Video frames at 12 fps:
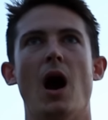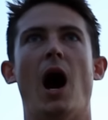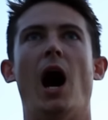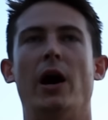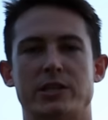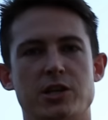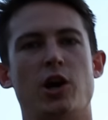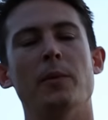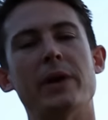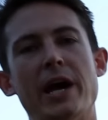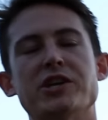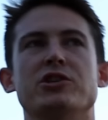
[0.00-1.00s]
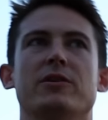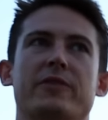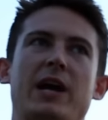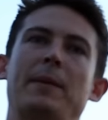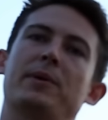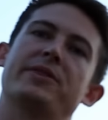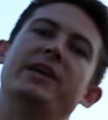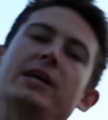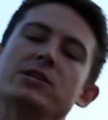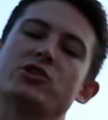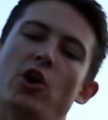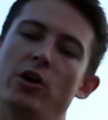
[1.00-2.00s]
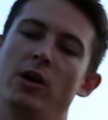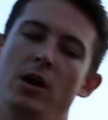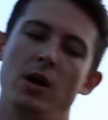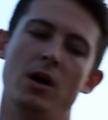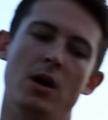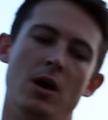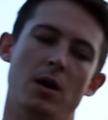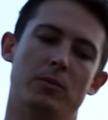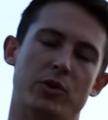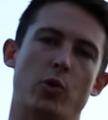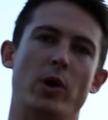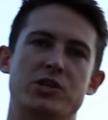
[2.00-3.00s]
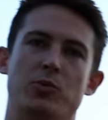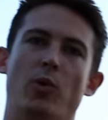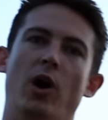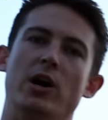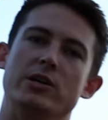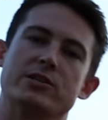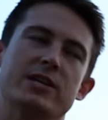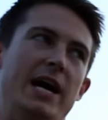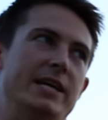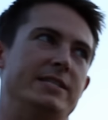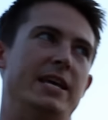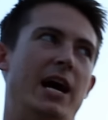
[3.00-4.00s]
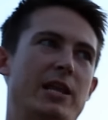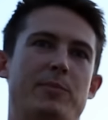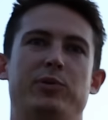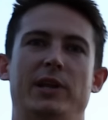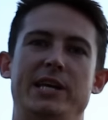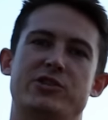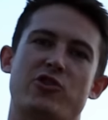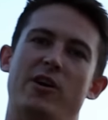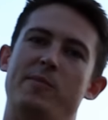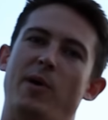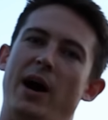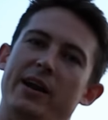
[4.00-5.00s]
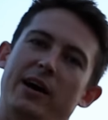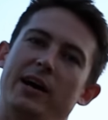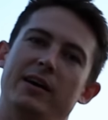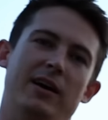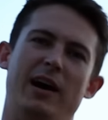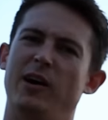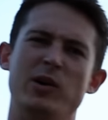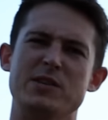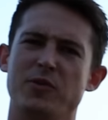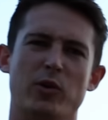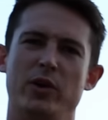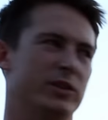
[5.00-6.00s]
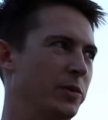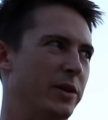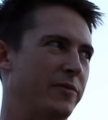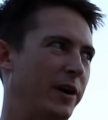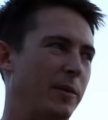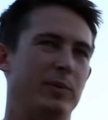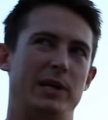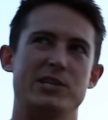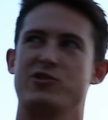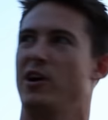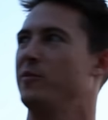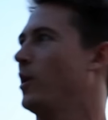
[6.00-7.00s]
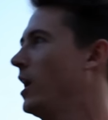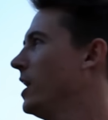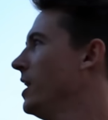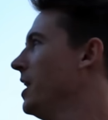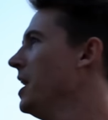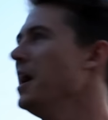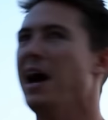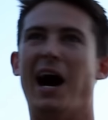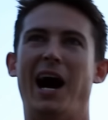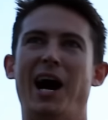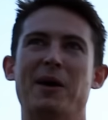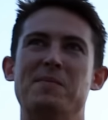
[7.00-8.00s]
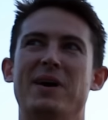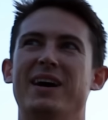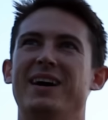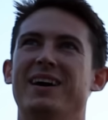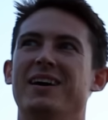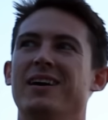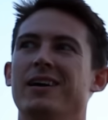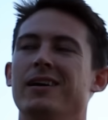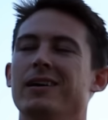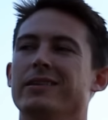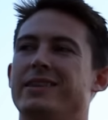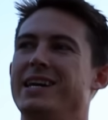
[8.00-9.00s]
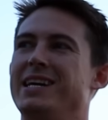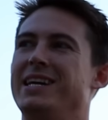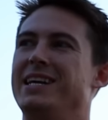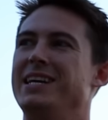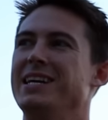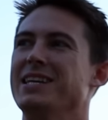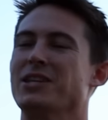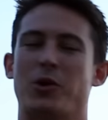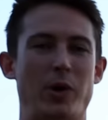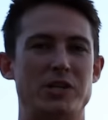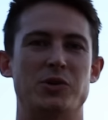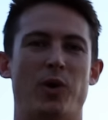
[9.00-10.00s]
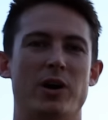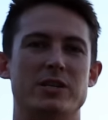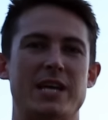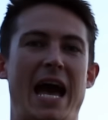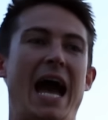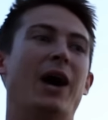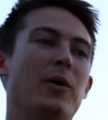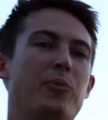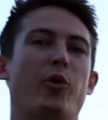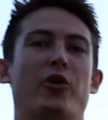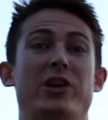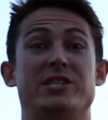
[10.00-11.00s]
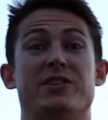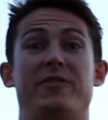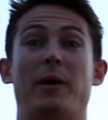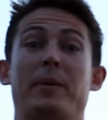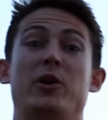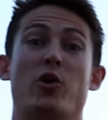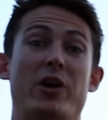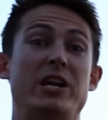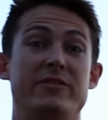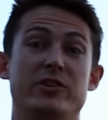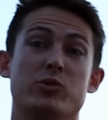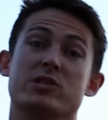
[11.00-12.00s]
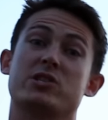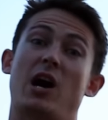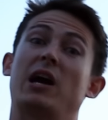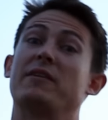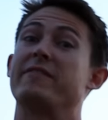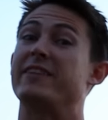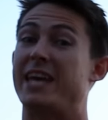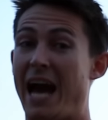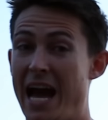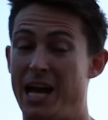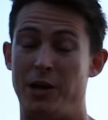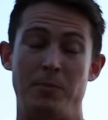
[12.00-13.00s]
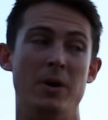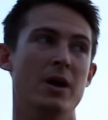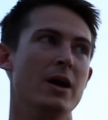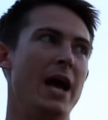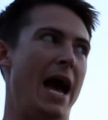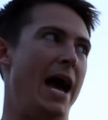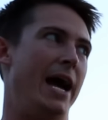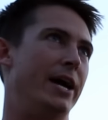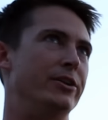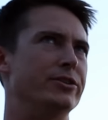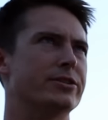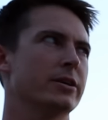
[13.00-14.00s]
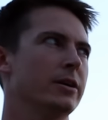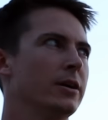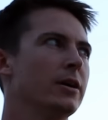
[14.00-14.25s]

It's a combination of a couple of things. So the question was, as the police drive by, and I always feel guilty when the fucking police drive by. The question was, how important is developing your individual style of game, and